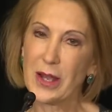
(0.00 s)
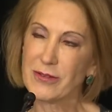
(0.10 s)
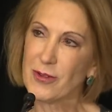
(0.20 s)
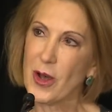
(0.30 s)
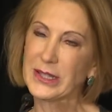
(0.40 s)
I
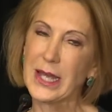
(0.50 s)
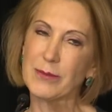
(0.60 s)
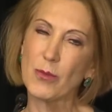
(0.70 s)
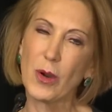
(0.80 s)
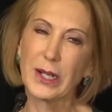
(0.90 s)
thought
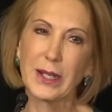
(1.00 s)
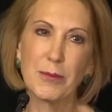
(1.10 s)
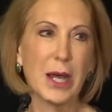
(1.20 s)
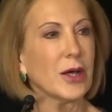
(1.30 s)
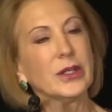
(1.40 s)
that morning
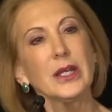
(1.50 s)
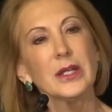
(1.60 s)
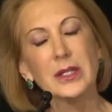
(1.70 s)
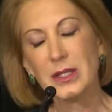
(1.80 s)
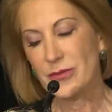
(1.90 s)
about
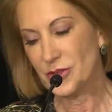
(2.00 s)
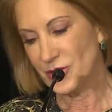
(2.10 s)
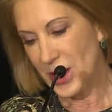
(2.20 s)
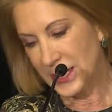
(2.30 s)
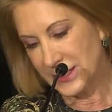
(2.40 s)
the
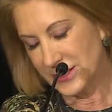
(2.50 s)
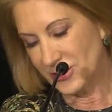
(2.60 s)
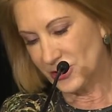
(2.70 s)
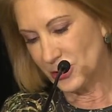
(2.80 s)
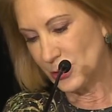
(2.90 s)

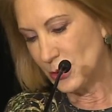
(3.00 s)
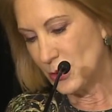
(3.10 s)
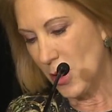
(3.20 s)
scientists who